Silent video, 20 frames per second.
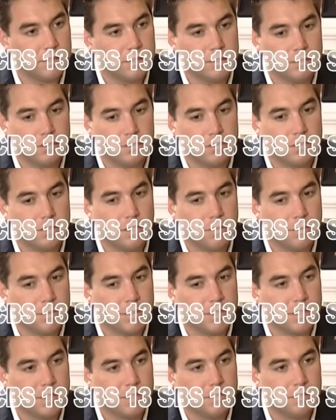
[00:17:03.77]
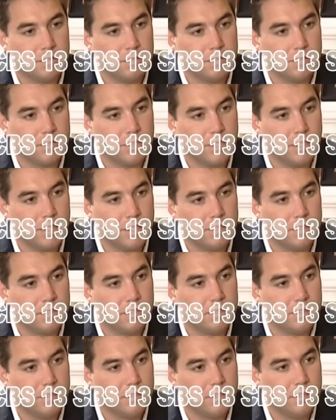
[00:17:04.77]
to your stomach, and you can't
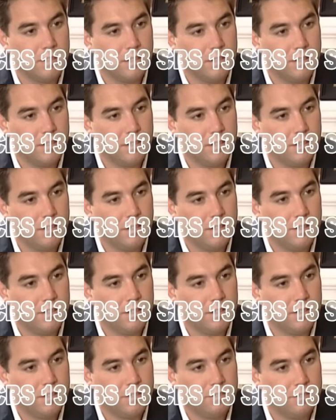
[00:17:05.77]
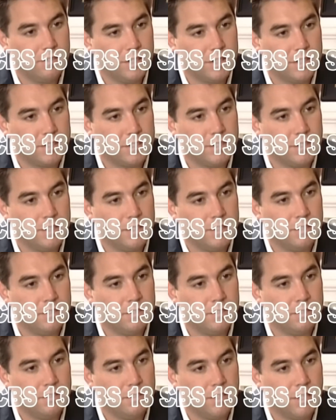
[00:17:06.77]
function,
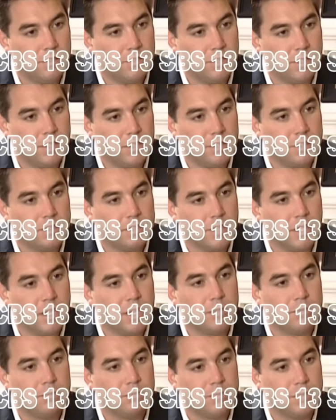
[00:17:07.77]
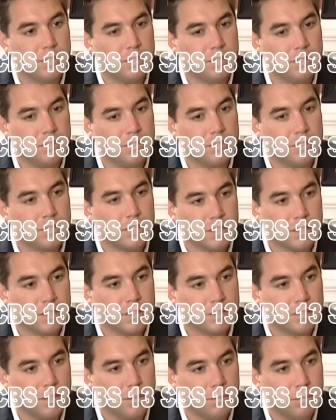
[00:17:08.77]
and you have a hard time, looking
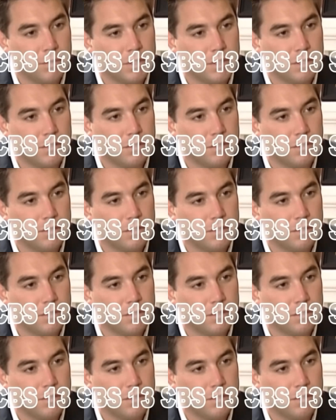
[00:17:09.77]
at someone.